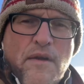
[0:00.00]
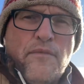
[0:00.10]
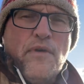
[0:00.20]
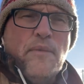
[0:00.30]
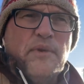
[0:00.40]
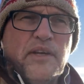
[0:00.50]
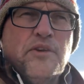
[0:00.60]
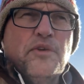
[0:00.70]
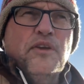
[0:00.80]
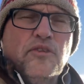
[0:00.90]
from
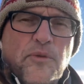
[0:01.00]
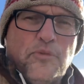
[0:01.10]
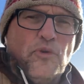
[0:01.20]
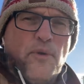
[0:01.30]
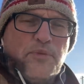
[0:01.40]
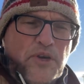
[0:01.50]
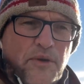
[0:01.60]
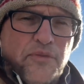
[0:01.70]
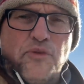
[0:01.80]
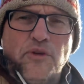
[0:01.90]
increased absorption
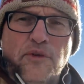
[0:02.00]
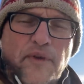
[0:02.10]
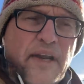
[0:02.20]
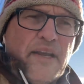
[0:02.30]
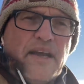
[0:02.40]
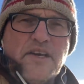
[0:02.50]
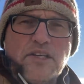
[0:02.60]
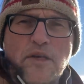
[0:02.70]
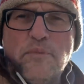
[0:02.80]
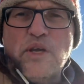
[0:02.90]
of solar
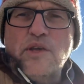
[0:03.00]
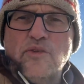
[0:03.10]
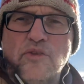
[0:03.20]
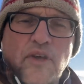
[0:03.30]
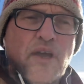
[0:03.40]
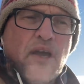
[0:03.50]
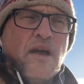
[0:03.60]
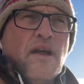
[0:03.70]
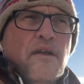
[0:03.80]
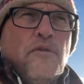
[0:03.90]
radiation because the
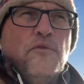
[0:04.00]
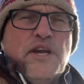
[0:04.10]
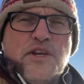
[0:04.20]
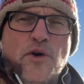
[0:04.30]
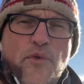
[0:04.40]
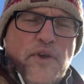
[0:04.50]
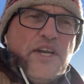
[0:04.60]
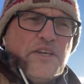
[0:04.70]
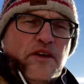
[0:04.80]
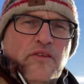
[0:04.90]
re whole
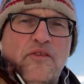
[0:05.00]
region is